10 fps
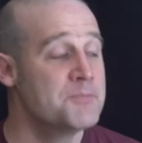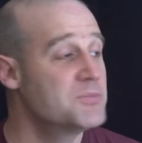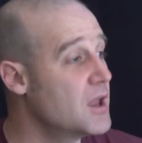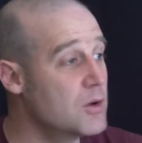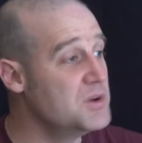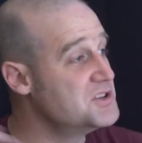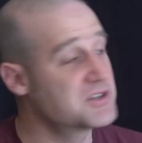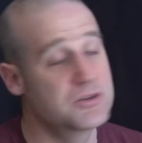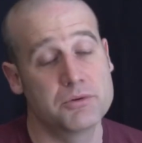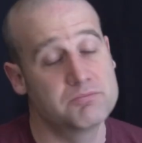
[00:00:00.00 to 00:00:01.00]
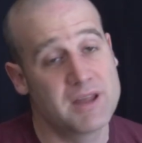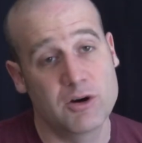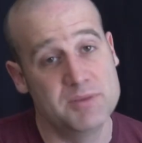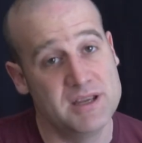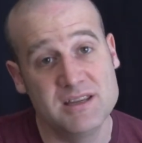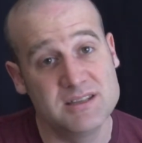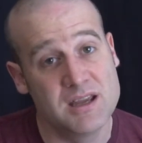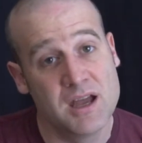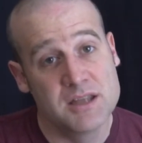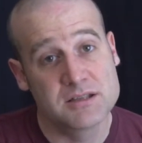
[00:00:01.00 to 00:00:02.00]
No, we just thought that would be easy.
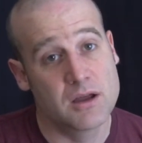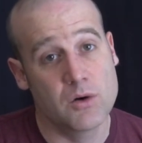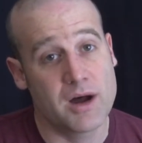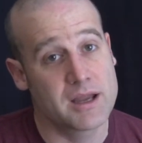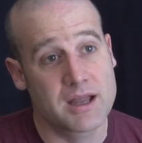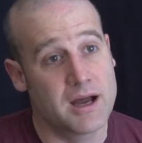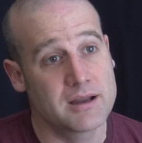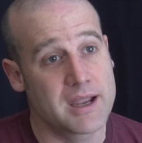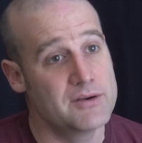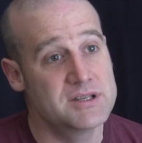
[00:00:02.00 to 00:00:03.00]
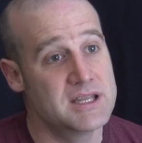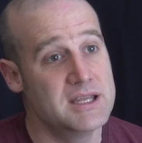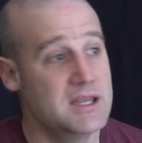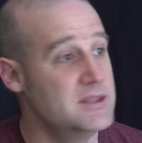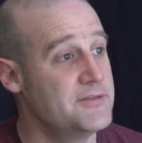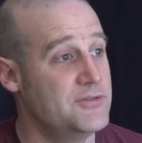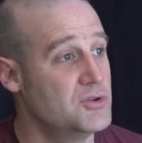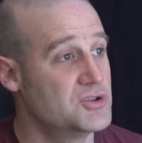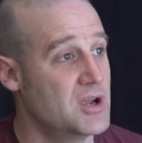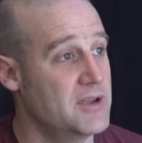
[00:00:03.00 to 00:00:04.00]
So I can't guarantee in the
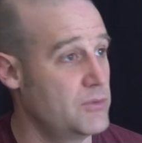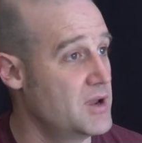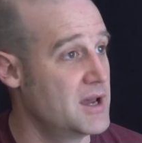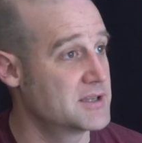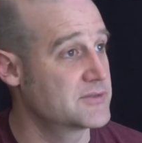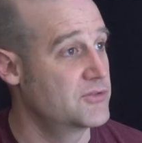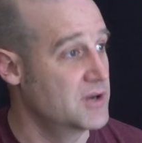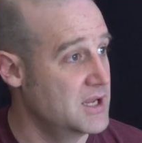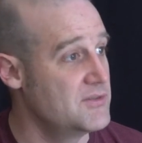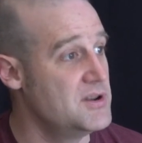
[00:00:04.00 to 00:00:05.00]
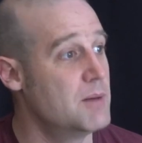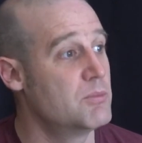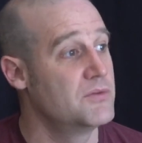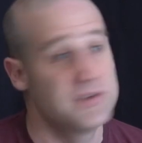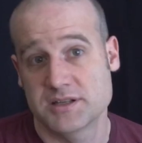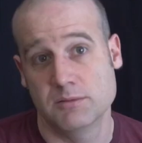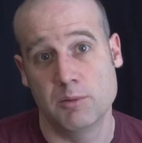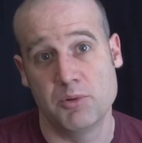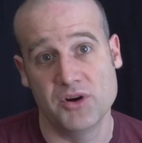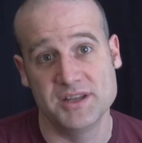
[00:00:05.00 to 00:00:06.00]
future, if we ask for a given number of decimal
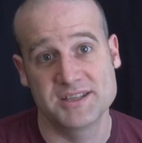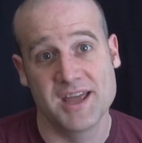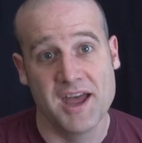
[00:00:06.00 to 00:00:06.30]
points,